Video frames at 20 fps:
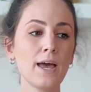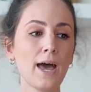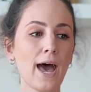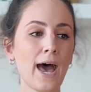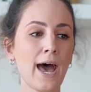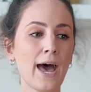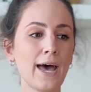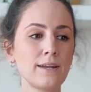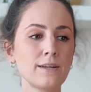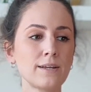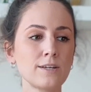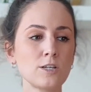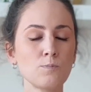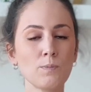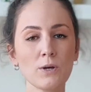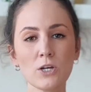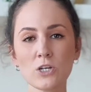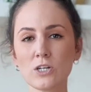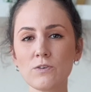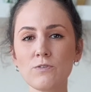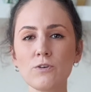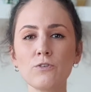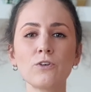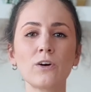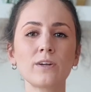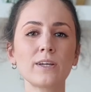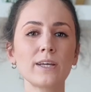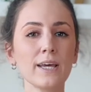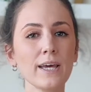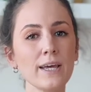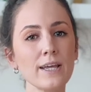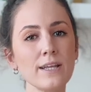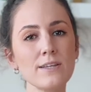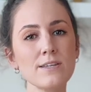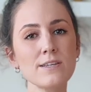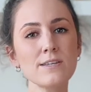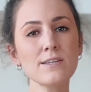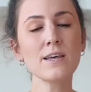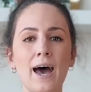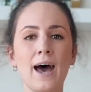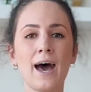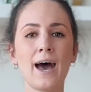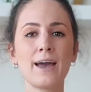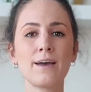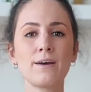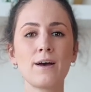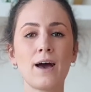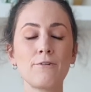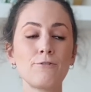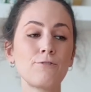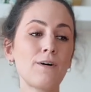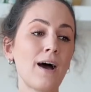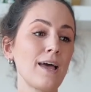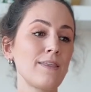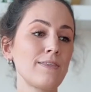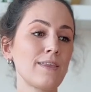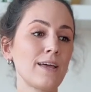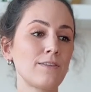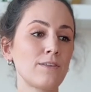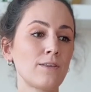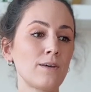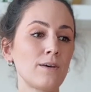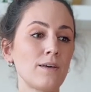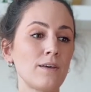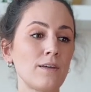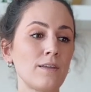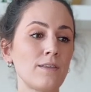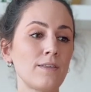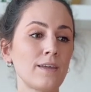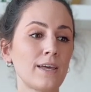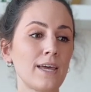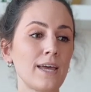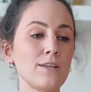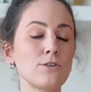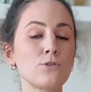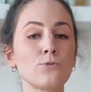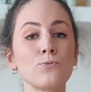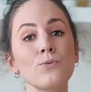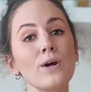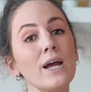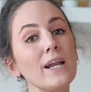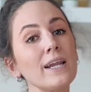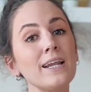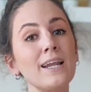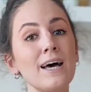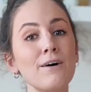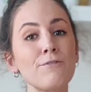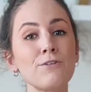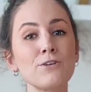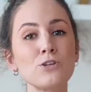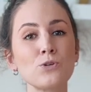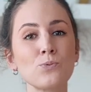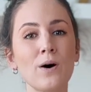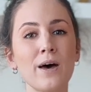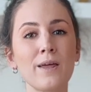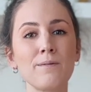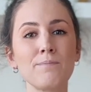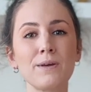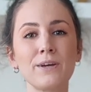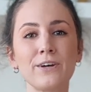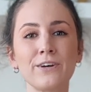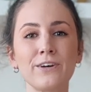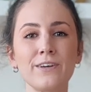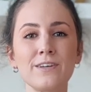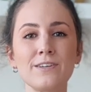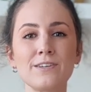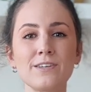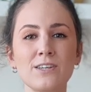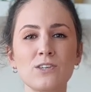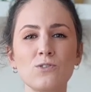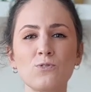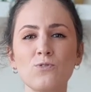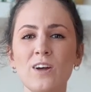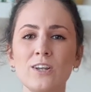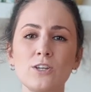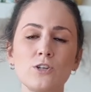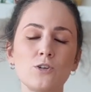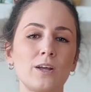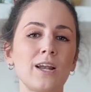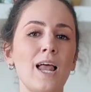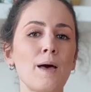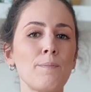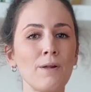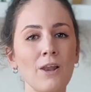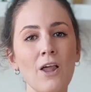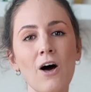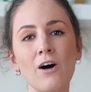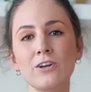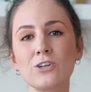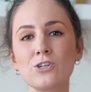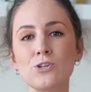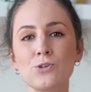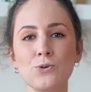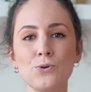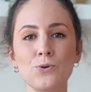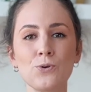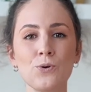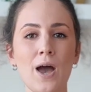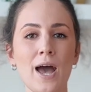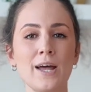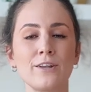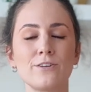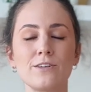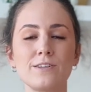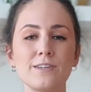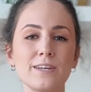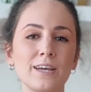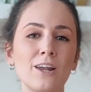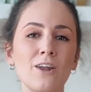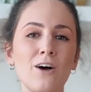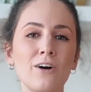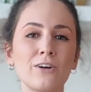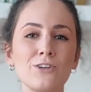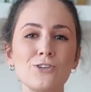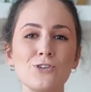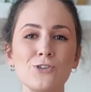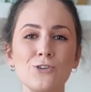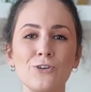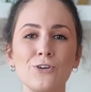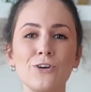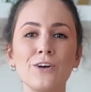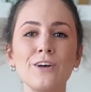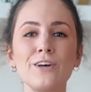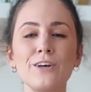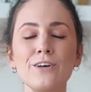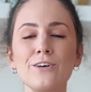And especially if you've got kids, I find that the kids really love this one because it's fun to clap along to and to sing along to.